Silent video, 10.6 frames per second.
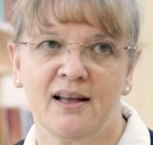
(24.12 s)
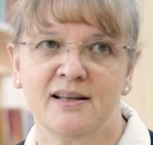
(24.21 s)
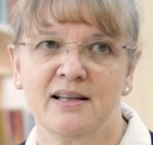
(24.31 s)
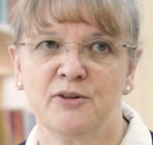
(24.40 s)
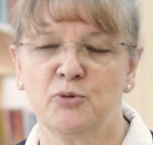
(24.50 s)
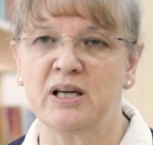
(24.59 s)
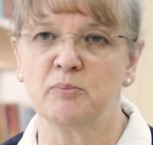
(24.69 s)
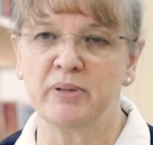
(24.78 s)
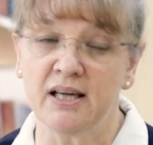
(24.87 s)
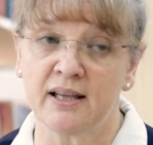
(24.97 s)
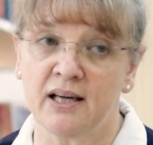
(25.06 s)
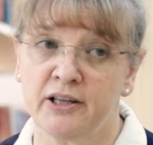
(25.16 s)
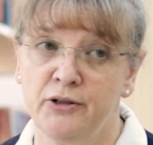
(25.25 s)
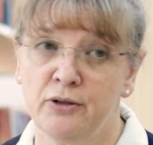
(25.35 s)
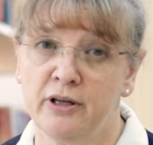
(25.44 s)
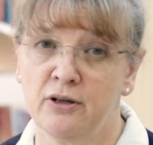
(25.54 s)
And if we can pique that
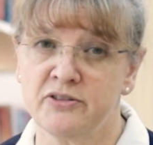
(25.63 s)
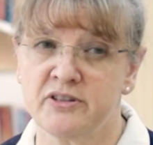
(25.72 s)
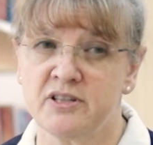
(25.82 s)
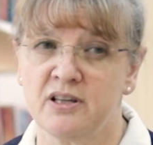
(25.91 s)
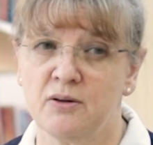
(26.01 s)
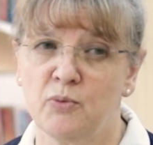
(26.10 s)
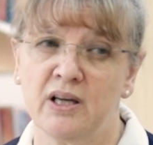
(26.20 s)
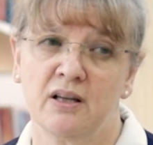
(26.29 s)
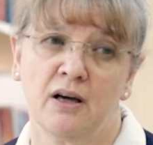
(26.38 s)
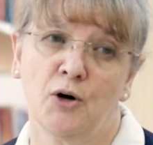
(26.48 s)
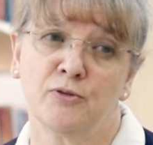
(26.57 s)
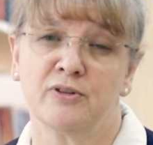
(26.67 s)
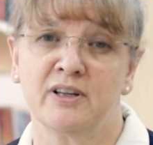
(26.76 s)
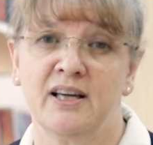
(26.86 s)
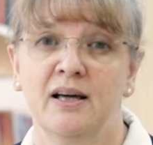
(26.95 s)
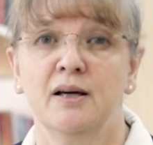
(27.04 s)
curiosity, we can
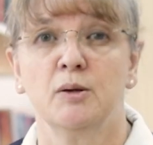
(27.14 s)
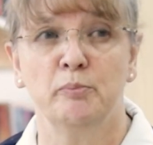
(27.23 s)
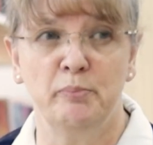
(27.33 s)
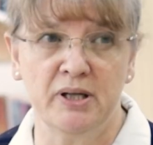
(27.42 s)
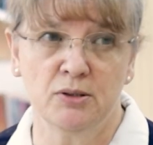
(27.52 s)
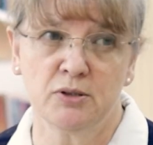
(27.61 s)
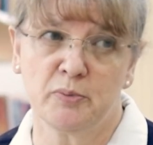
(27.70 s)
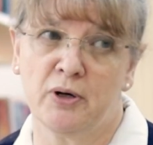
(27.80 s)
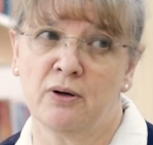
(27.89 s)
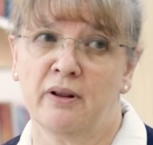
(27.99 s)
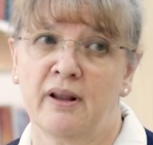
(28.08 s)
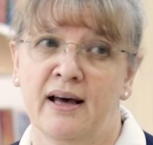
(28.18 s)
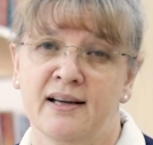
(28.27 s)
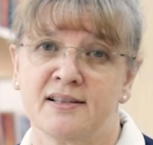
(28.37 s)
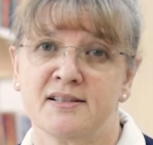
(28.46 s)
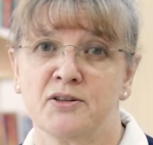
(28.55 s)
hopefully build upon
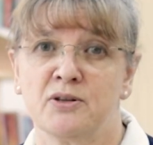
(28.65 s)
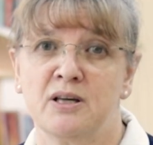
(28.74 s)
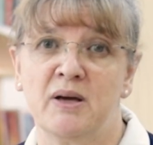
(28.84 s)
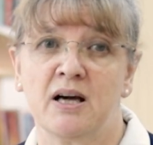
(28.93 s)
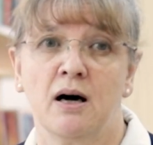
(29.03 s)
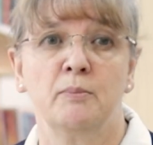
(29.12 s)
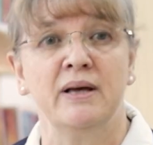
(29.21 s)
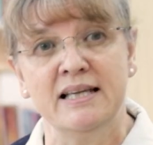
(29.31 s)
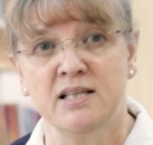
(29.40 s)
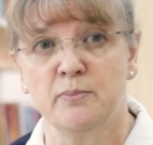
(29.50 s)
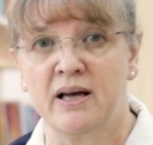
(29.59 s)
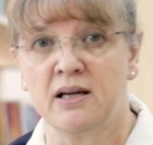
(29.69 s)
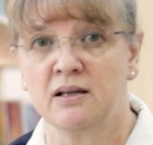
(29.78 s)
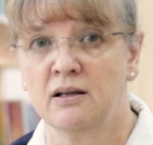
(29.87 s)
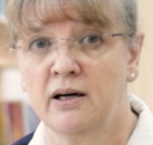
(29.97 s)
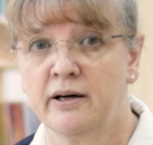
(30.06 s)
that so they become
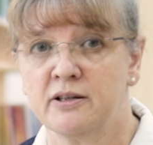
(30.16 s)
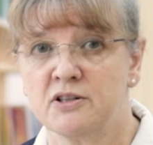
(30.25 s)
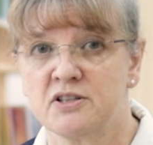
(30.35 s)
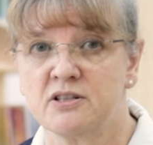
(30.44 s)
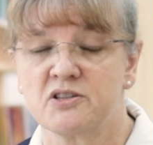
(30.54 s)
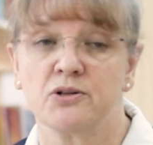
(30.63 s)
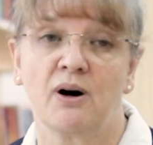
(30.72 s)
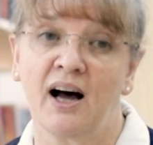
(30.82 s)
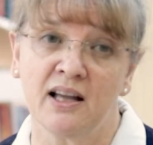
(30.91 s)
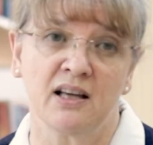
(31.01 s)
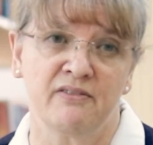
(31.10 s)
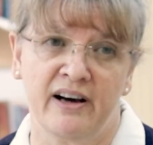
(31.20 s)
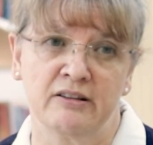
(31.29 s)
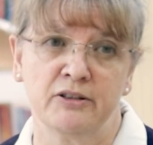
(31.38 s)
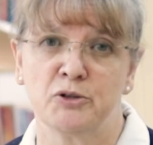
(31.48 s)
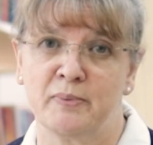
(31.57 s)
independent learners that are so highly
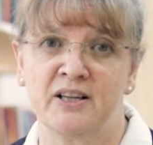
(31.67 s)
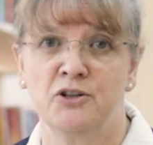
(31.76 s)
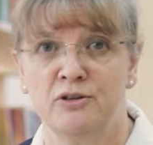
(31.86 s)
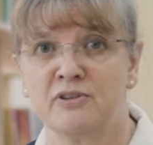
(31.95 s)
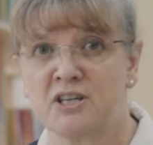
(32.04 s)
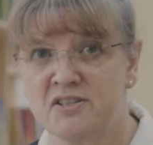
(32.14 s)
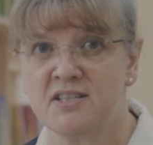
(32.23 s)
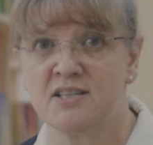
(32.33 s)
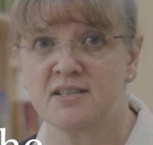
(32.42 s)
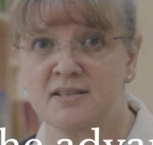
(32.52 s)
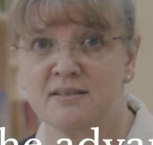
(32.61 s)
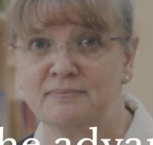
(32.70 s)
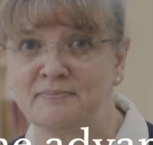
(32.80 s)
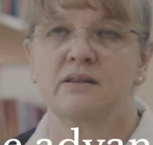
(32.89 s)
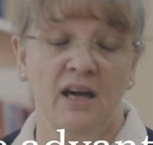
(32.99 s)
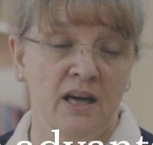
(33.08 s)
valued by universities.
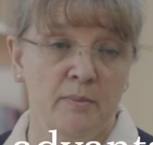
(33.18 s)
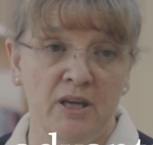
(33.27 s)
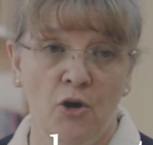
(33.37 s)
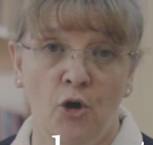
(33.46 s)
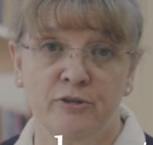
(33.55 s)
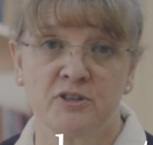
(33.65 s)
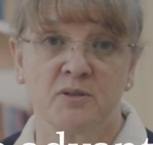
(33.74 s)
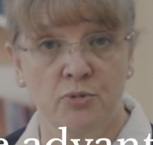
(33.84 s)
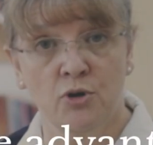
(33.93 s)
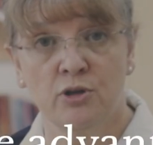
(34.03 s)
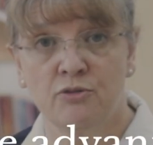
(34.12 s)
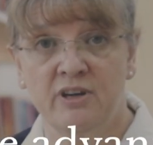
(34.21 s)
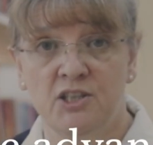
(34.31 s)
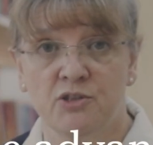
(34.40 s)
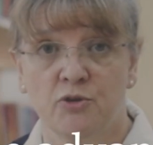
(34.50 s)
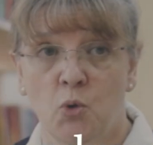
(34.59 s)
The IB offers a broad
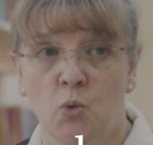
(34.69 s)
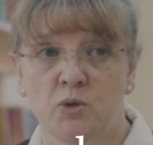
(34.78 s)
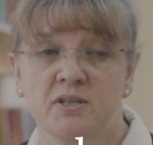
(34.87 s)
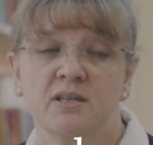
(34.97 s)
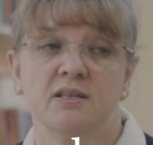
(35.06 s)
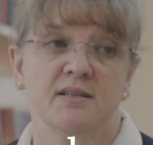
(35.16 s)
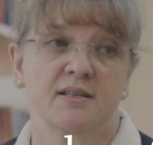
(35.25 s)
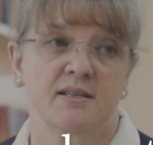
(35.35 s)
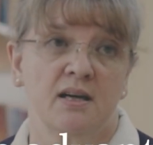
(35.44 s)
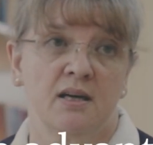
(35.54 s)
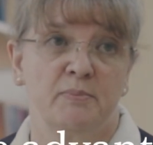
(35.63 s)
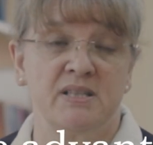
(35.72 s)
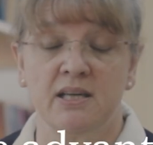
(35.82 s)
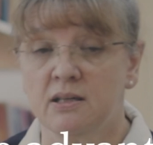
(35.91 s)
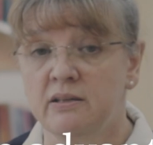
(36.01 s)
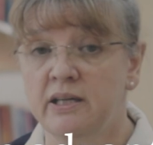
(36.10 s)
range of courses,
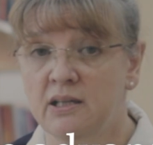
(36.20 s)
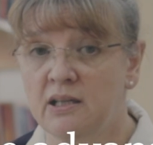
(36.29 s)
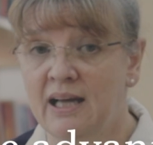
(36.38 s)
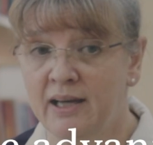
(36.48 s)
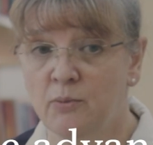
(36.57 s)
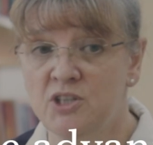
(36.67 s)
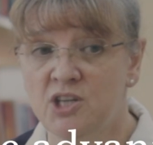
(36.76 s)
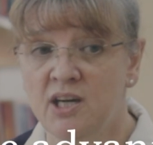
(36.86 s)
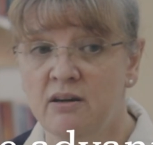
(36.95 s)
particularly in the language